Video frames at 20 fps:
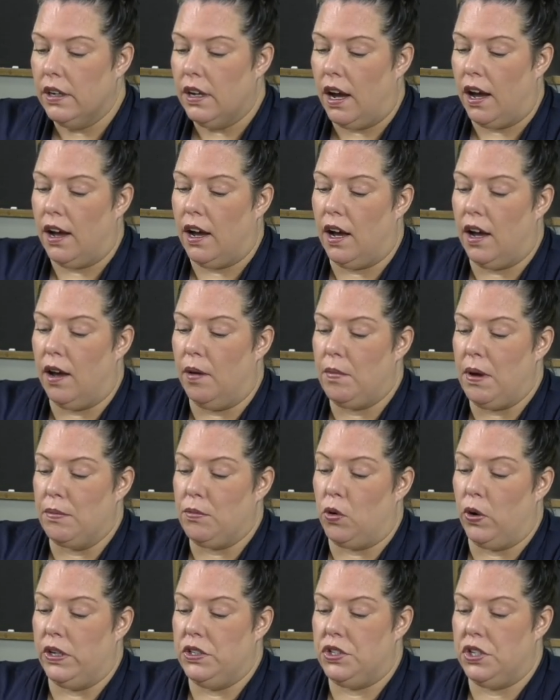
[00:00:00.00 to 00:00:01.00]

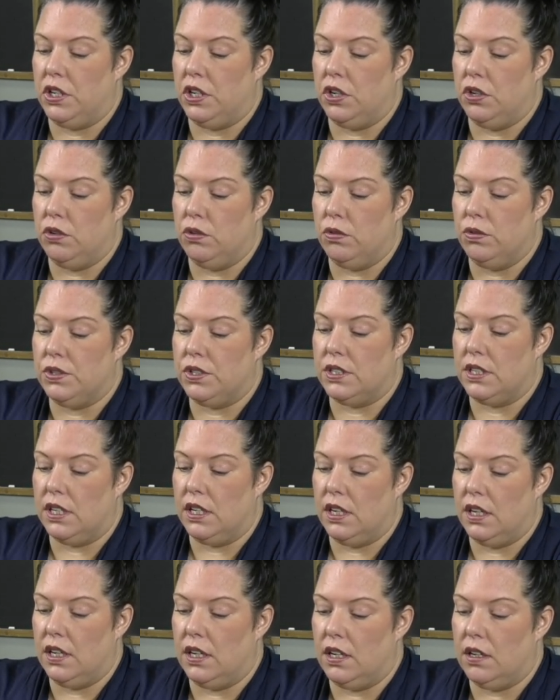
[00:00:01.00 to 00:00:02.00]
I'm going to use
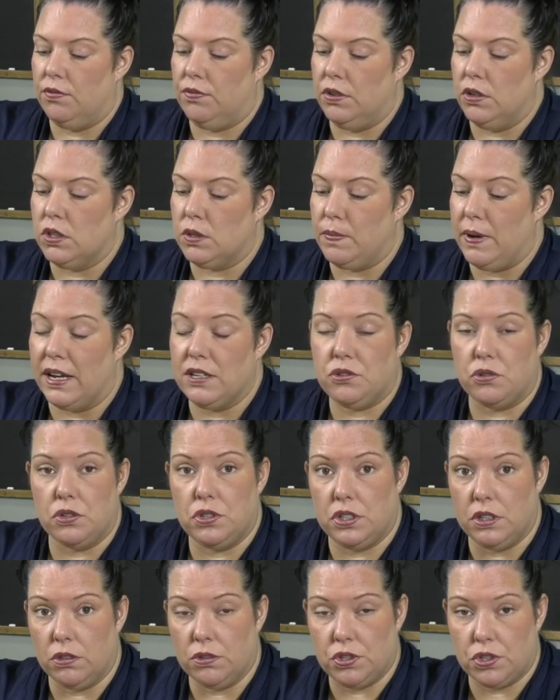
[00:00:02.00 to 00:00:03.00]
the Fuse Master
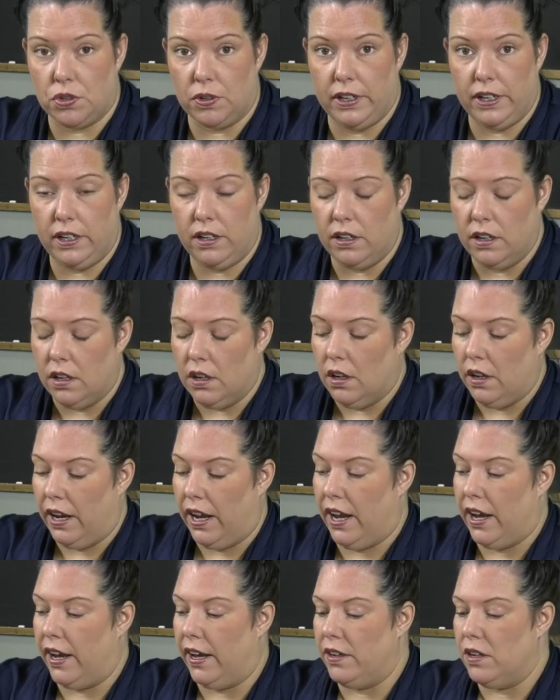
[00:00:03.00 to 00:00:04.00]
silkscreen,
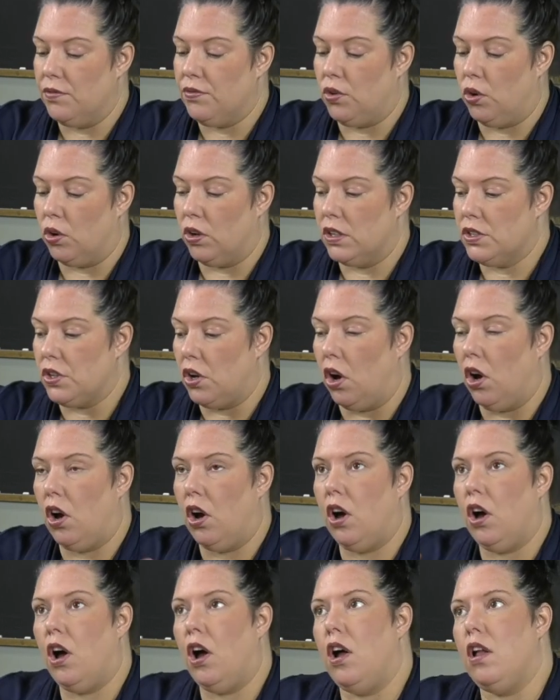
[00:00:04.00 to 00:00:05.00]
and of course
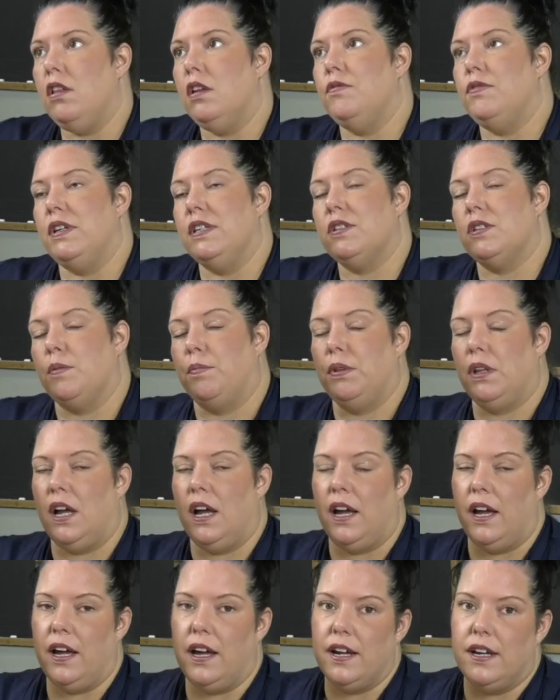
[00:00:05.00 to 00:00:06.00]
all of these
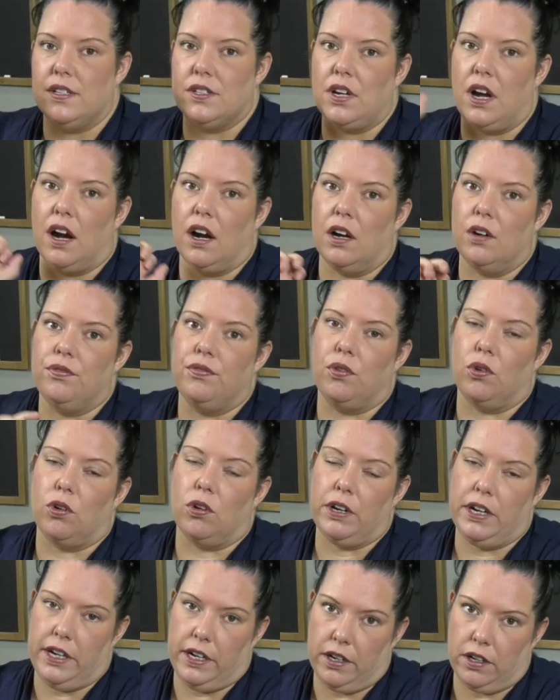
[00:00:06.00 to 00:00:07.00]
supplies are
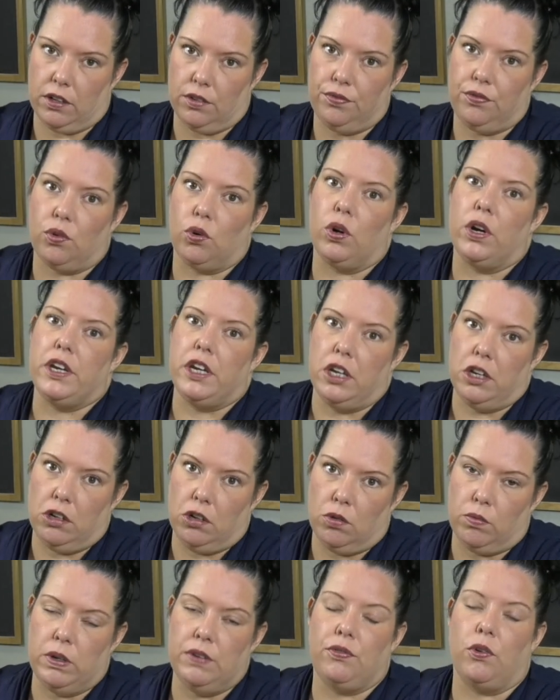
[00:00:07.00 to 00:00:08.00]
for
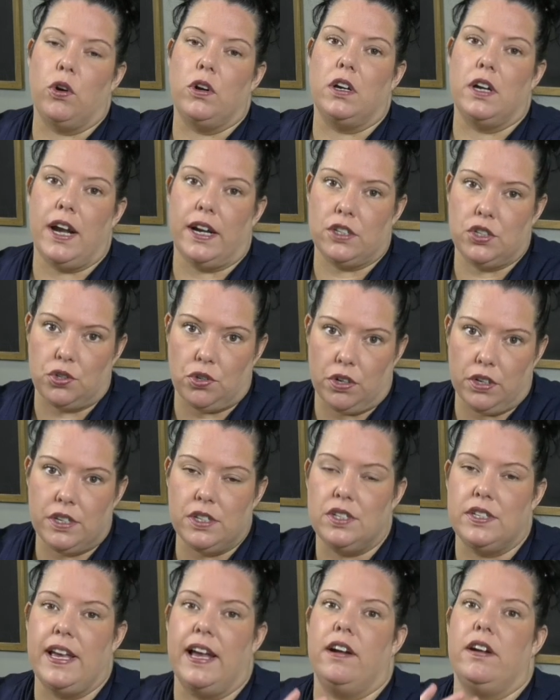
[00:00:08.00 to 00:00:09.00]
you. We've ordered extra
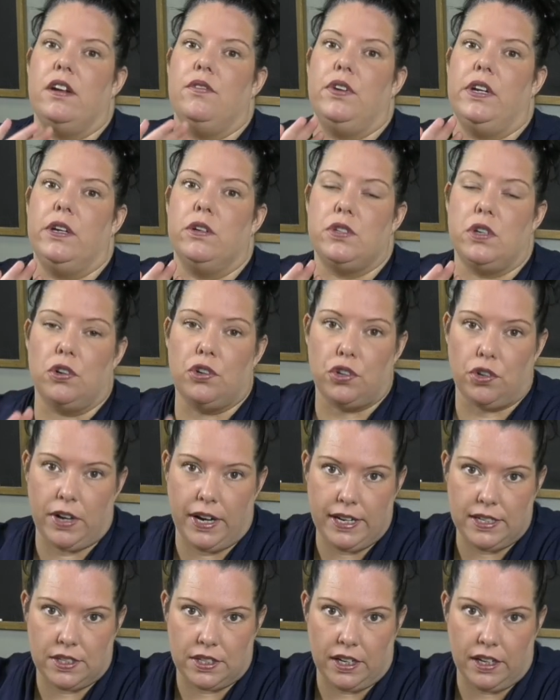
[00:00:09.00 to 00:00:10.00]
because Saturday videos are
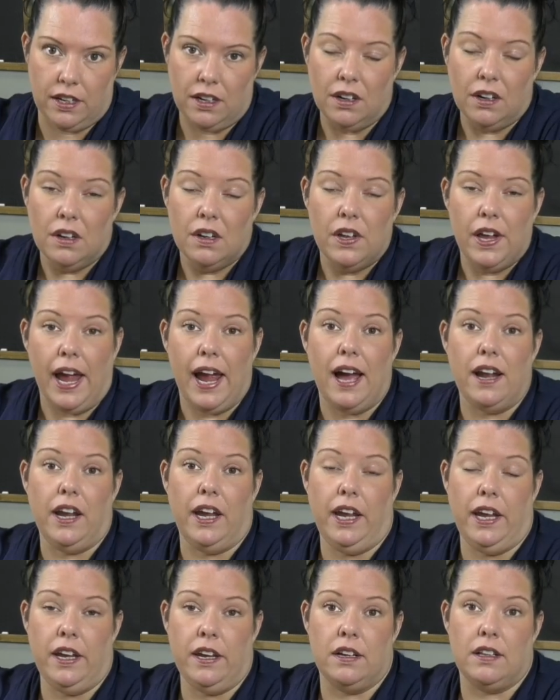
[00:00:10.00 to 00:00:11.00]
crazy at
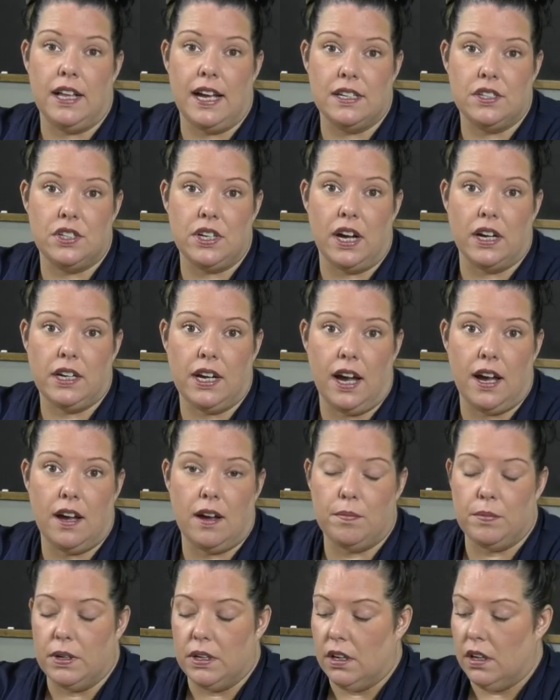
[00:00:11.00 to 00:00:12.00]

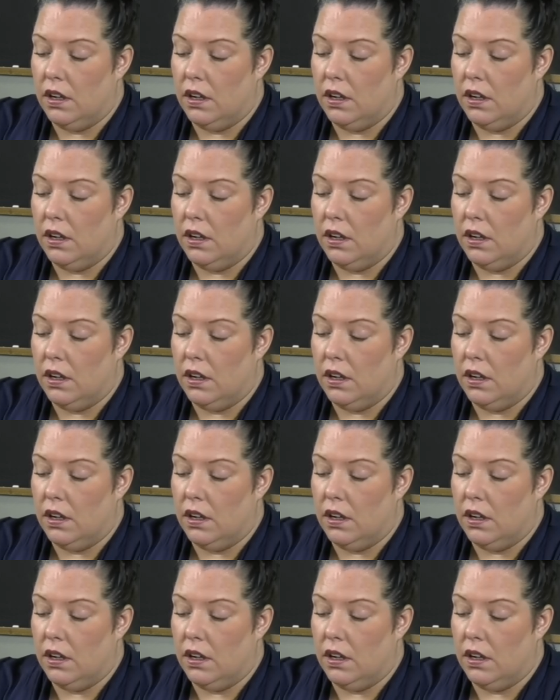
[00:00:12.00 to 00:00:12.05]
aaglass.com.